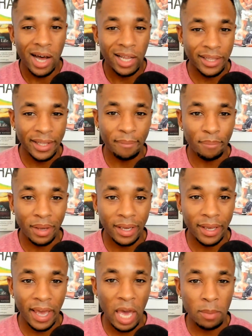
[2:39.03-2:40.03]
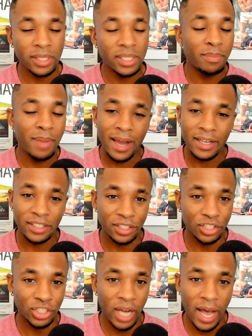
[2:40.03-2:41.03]
Olympic Games. This man is
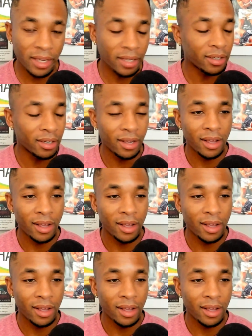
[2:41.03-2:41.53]
a giant.